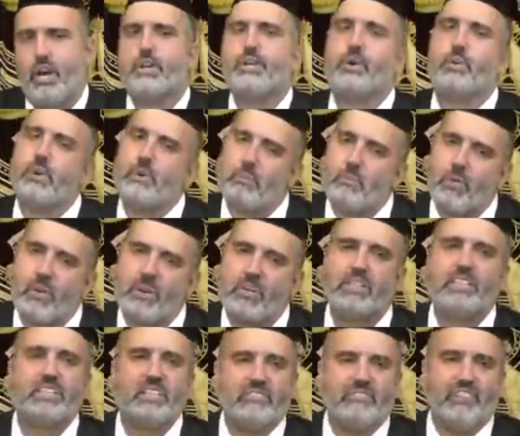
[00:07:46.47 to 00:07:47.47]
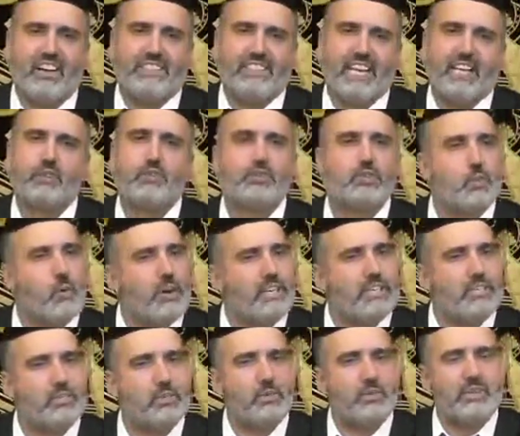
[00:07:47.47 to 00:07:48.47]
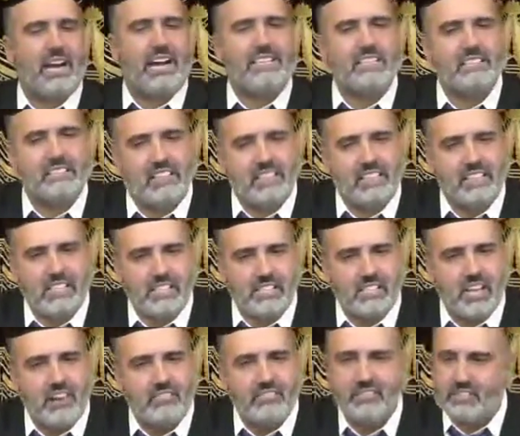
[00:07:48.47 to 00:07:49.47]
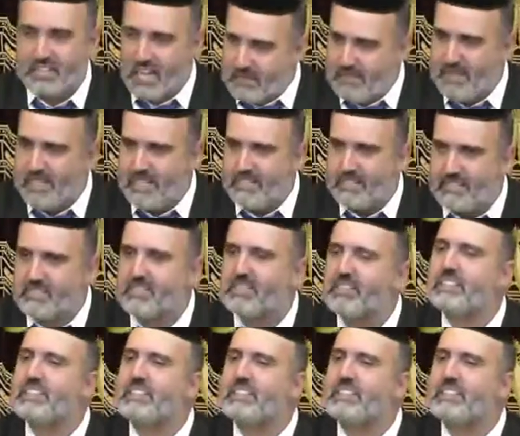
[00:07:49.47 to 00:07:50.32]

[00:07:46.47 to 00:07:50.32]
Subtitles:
You're in Brooklyn, Tfadalu, 2219 East 7th. I mean it.